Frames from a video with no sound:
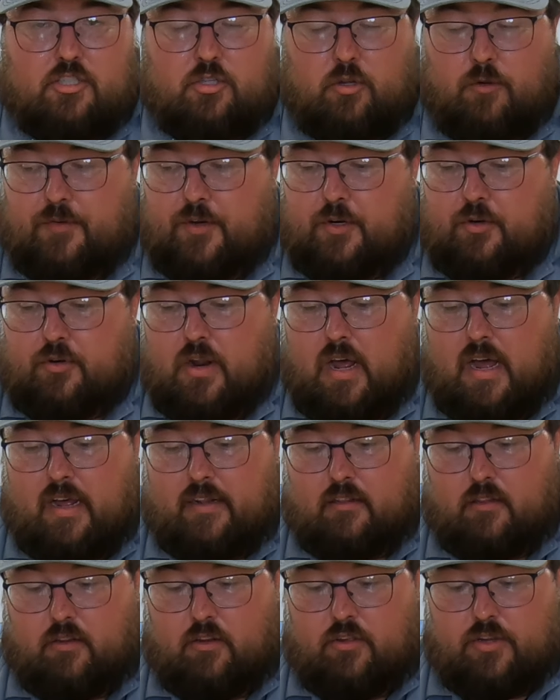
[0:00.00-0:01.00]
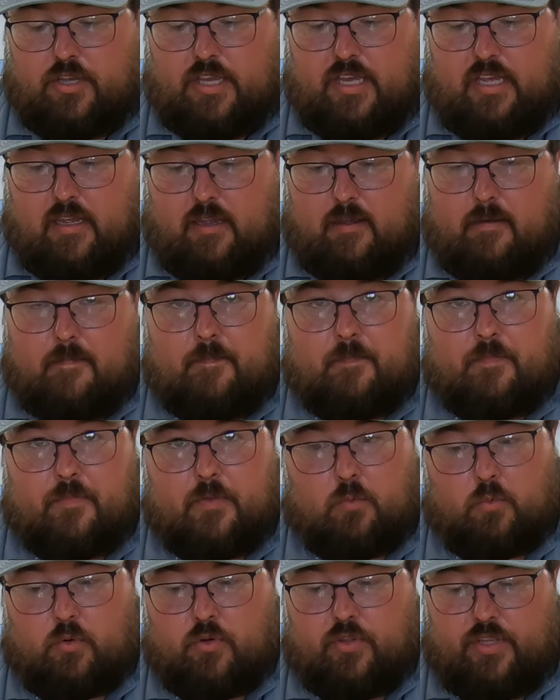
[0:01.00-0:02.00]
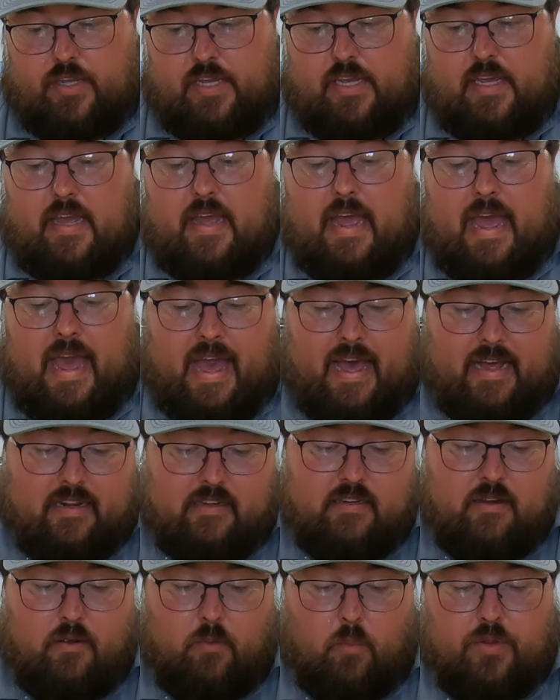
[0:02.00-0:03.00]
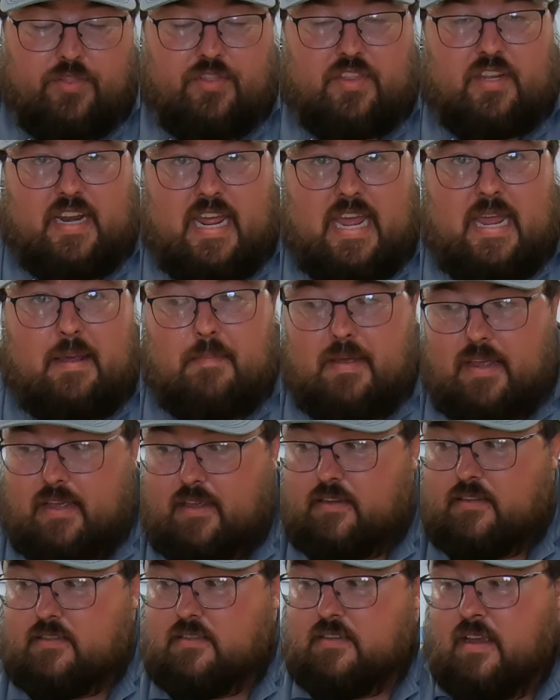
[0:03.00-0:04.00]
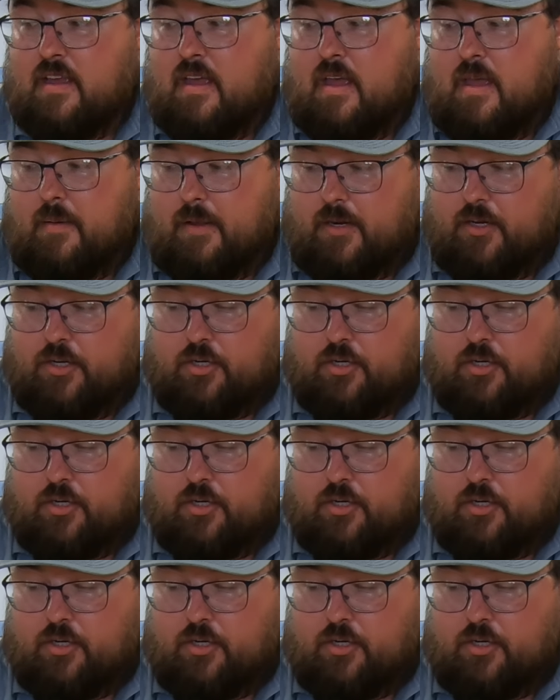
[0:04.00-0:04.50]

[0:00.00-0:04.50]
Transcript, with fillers: So if you're not looking really at what the name is and